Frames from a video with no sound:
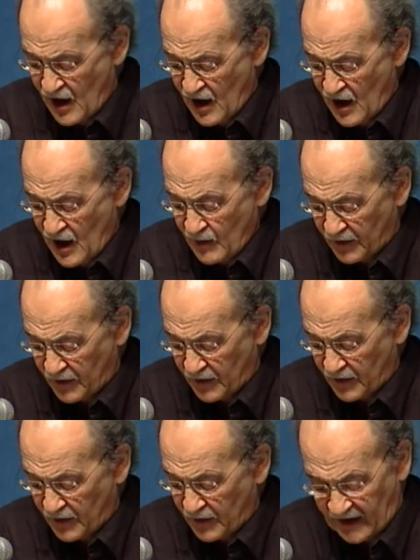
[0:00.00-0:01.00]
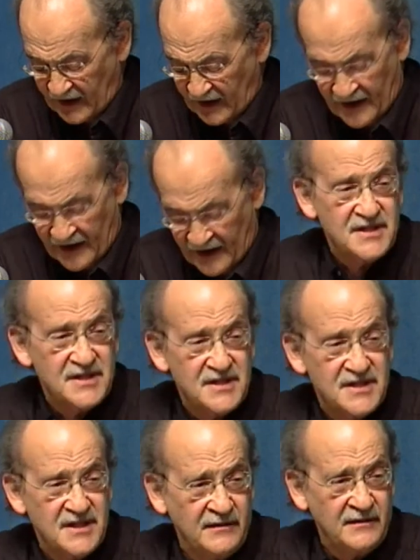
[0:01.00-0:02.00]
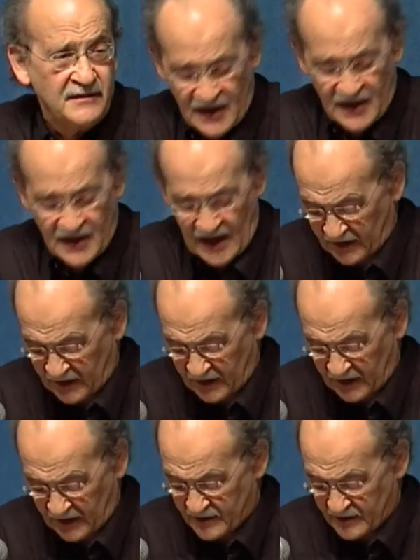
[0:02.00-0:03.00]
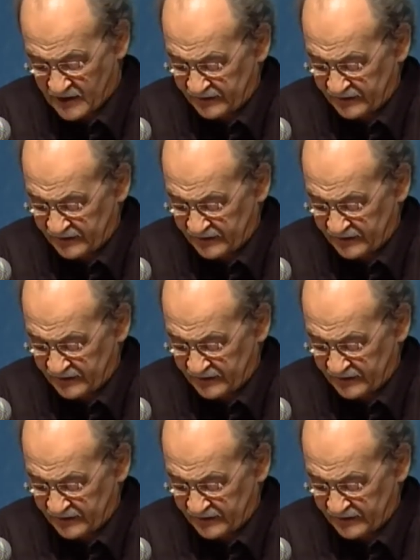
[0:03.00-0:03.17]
purportedly antecedent to capitalism.